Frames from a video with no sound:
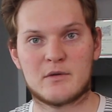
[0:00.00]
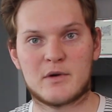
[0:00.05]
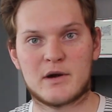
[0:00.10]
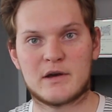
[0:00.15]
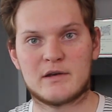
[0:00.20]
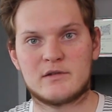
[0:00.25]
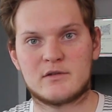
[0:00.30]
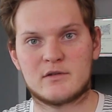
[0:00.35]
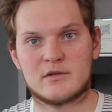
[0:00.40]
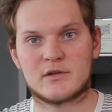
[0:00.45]

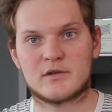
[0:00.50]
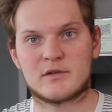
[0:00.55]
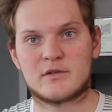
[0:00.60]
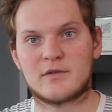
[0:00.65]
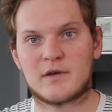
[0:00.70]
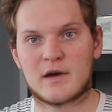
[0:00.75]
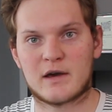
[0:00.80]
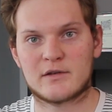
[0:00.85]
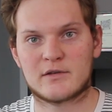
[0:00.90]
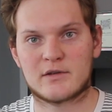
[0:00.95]
ways to just
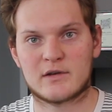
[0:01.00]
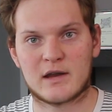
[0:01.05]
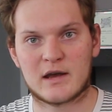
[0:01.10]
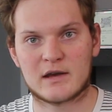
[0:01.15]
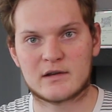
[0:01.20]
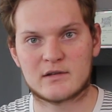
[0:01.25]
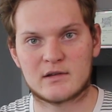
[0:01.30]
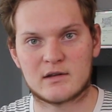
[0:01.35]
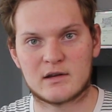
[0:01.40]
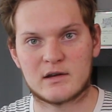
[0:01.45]
find your
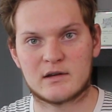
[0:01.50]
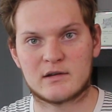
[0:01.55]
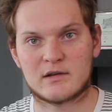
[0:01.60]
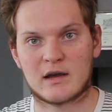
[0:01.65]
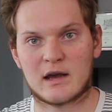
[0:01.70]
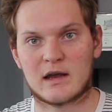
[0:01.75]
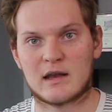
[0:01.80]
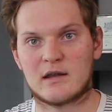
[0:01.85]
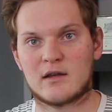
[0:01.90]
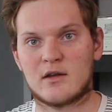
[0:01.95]
next niche,
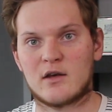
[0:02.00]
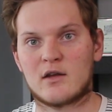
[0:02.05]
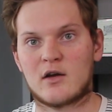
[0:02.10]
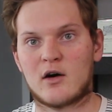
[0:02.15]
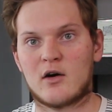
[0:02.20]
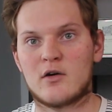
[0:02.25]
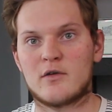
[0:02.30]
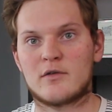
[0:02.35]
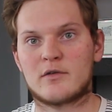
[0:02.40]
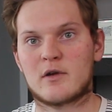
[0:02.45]
and not
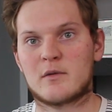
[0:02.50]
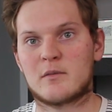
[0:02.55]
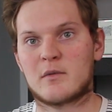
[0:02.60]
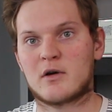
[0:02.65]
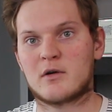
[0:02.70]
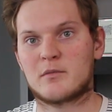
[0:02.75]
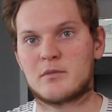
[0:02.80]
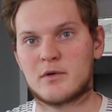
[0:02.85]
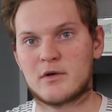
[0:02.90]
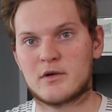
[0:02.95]
all of them
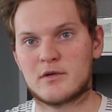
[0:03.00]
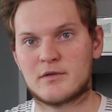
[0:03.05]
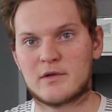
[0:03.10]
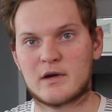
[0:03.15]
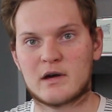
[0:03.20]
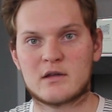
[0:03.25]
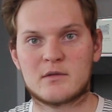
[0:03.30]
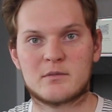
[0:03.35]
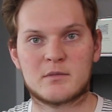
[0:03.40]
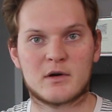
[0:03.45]
are
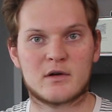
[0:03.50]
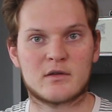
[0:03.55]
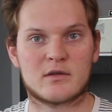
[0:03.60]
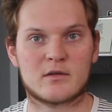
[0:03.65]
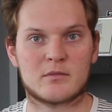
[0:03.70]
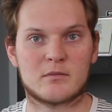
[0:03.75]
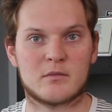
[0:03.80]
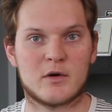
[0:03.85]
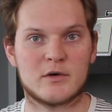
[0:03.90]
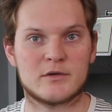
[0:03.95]
perfect,
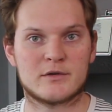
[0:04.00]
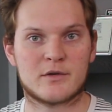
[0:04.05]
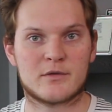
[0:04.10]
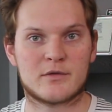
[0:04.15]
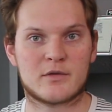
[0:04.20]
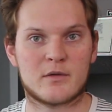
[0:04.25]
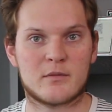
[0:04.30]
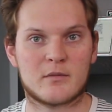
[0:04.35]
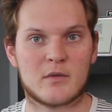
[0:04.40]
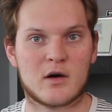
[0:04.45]
but most
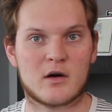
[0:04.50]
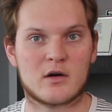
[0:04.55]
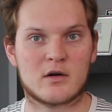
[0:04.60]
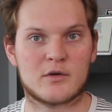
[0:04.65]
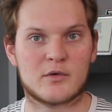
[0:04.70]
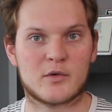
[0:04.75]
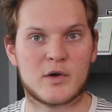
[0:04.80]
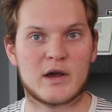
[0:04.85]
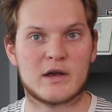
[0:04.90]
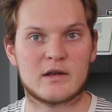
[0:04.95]
of them are
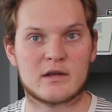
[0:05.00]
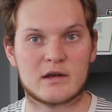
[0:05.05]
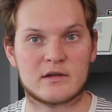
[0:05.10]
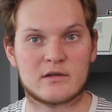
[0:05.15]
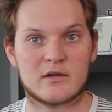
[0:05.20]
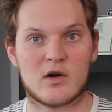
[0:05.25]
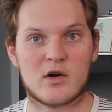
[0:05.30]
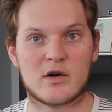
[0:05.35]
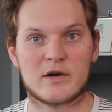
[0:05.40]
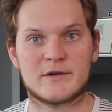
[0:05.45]
great
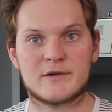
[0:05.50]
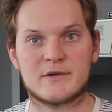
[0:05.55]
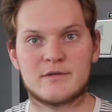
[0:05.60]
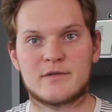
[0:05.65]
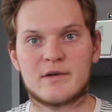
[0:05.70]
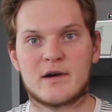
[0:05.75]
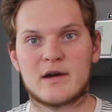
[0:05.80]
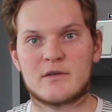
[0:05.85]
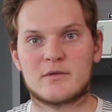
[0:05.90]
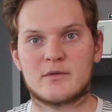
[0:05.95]
as long as you
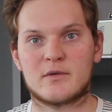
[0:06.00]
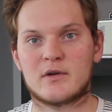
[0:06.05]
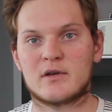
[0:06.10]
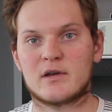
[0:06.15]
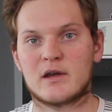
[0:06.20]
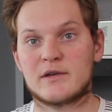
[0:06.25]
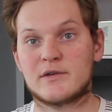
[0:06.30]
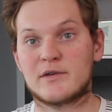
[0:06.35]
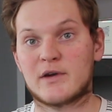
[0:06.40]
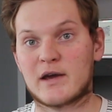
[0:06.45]
find one
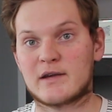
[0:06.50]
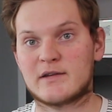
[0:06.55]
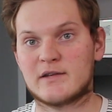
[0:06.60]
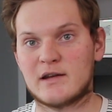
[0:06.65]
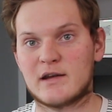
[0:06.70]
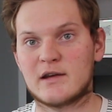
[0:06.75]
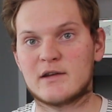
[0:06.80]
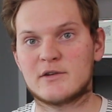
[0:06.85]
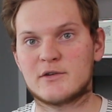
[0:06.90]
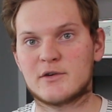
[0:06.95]
that you
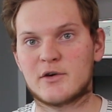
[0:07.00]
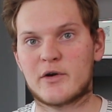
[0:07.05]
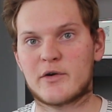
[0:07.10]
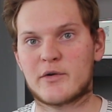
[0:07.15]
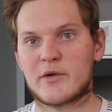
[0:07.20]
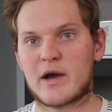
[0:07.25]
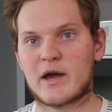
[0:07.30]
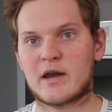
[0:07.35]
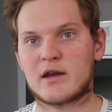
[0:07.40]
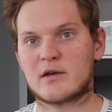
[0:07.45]
actually enjoy
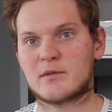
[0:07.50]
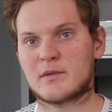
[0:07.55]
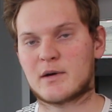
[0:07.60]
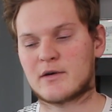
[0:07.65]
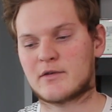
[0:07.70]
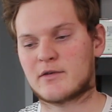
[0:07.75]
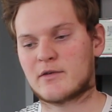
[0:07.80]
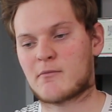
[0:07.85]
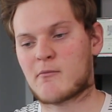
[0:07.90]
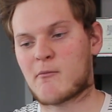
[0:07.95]
writing
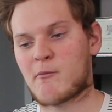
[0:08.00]
about.